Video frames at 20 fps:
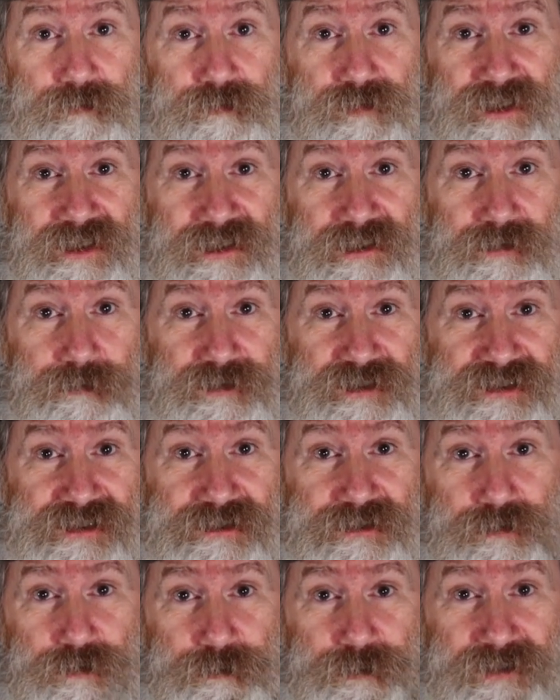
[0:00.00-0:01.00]
play a bit
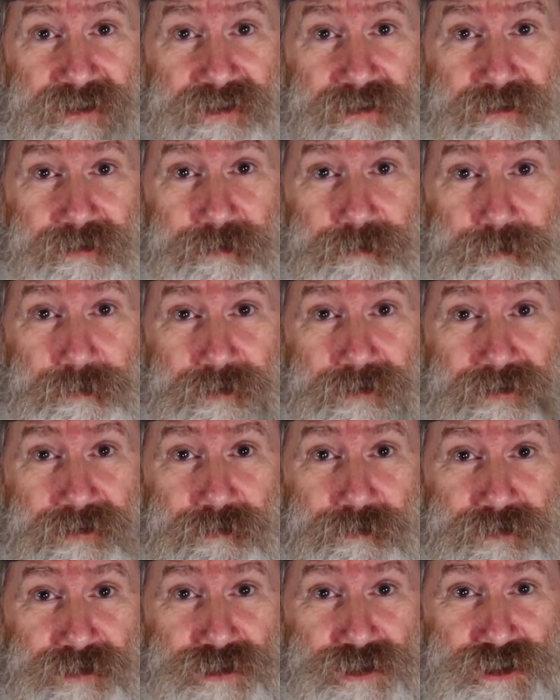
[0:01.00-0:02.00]
stupid.
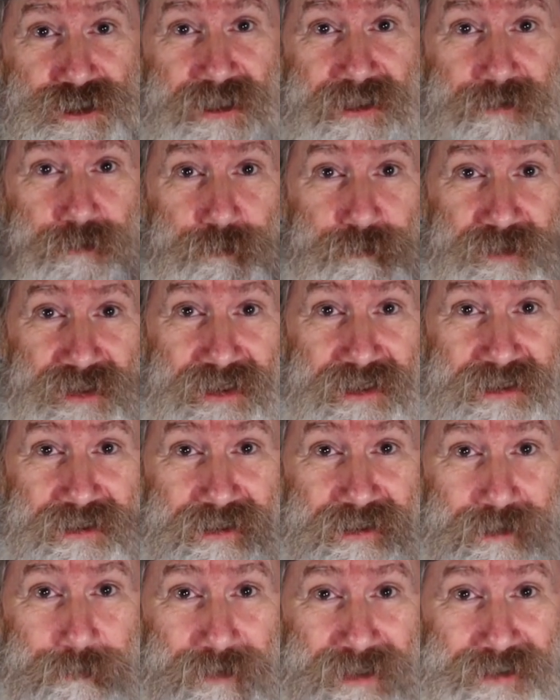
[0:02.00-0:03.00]
The shadow play
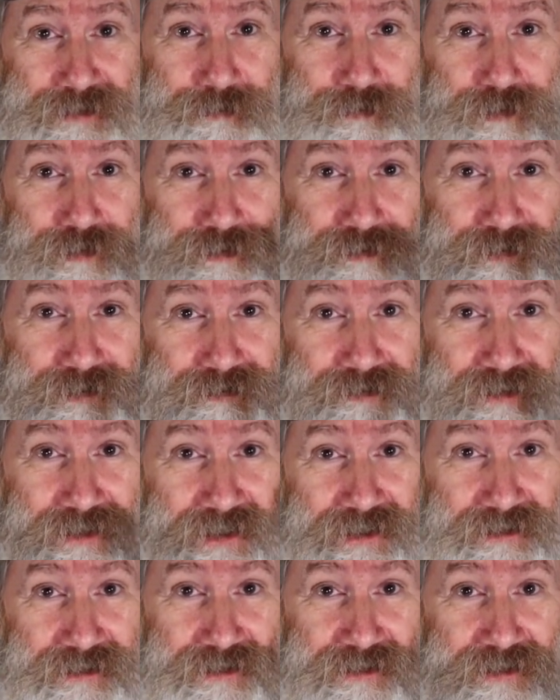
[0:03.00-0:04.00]
in the background,
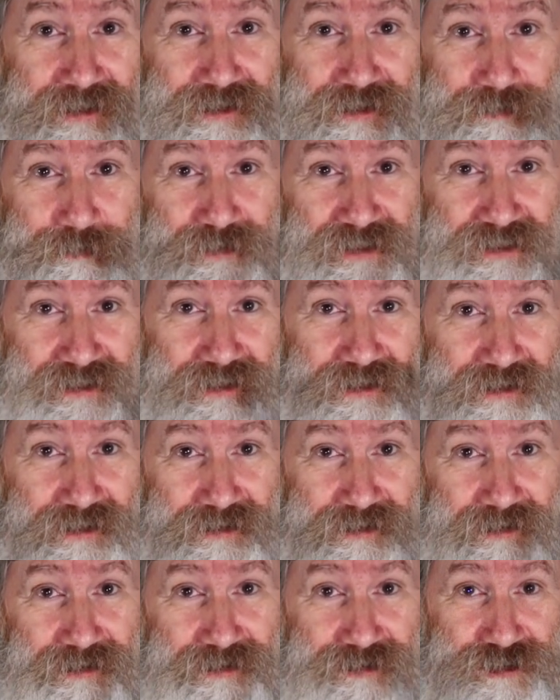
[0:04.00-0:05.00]
Andy and me
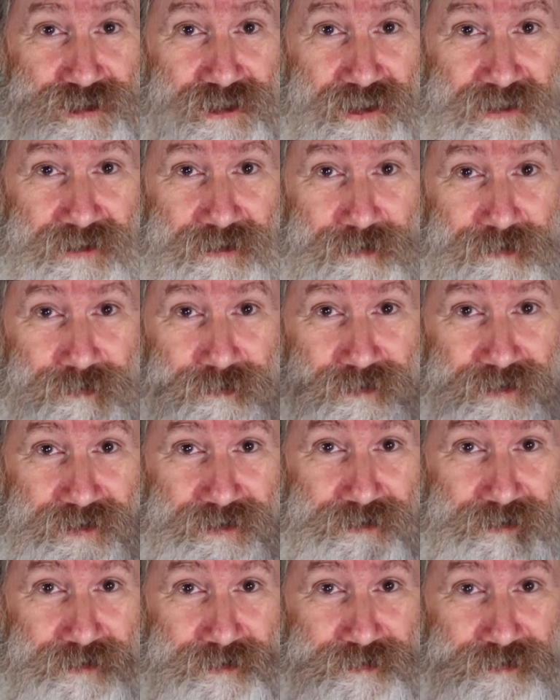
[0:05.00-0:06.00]
in the shadow, you
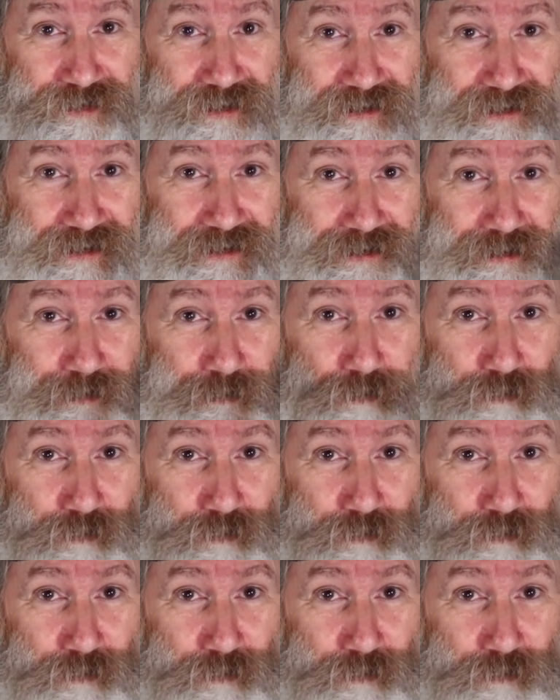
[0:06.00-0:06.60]
know, like